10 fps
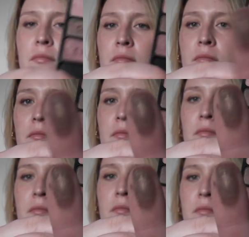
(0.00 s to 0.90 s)

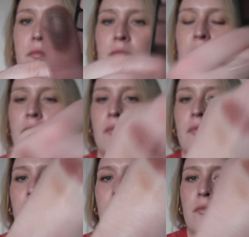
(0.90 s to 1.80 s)

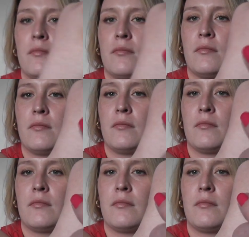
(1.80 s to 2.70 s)

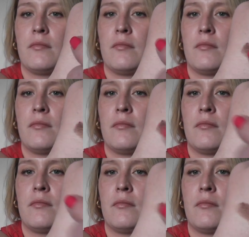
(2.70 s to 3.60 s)

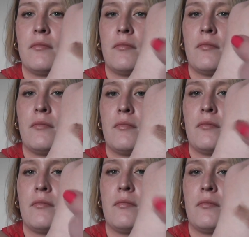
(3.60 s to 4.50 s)

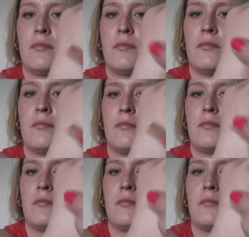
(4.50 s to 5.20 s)
(silence)